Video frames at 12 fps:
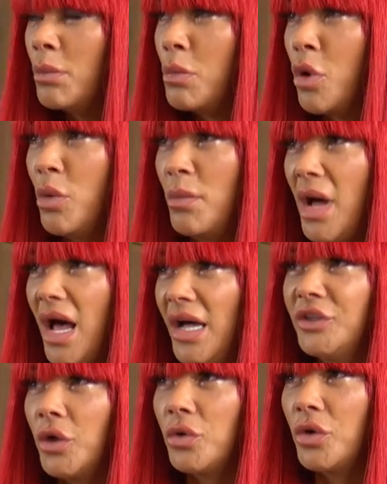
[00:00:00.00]
Mum,
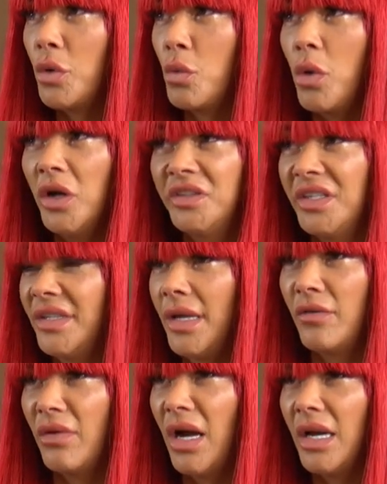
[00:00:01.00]
I don't know what to
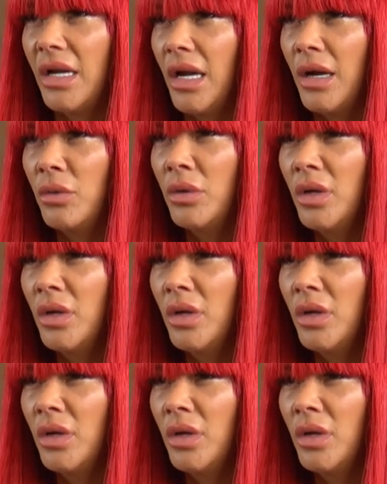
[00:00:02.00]
think right now.